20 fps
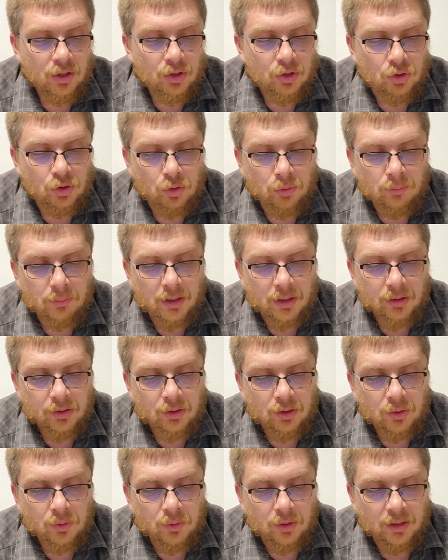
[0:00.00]
You may
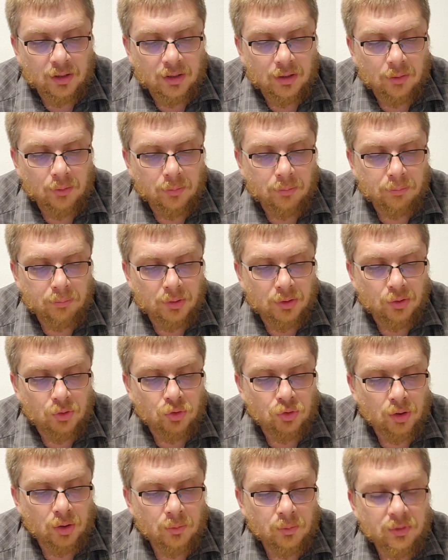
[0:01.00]
go now,
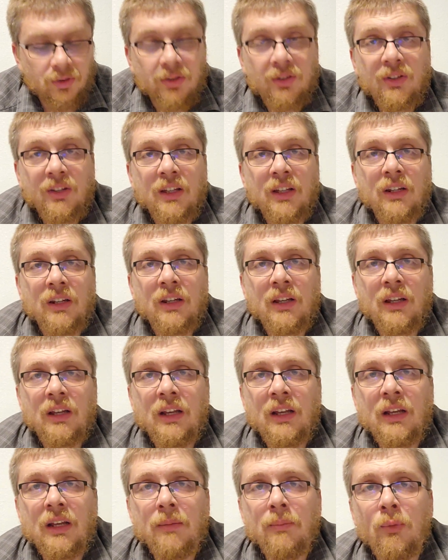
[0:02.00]
but don't sin
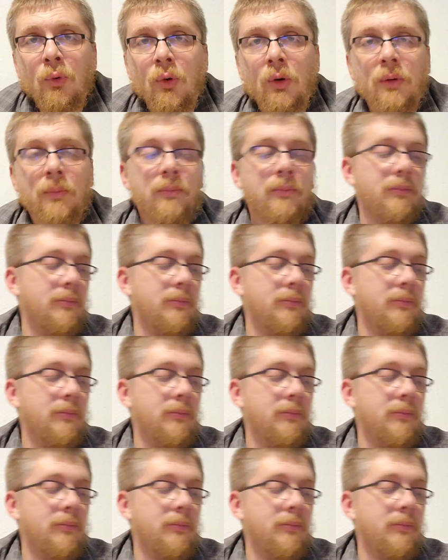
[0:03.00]
anymore."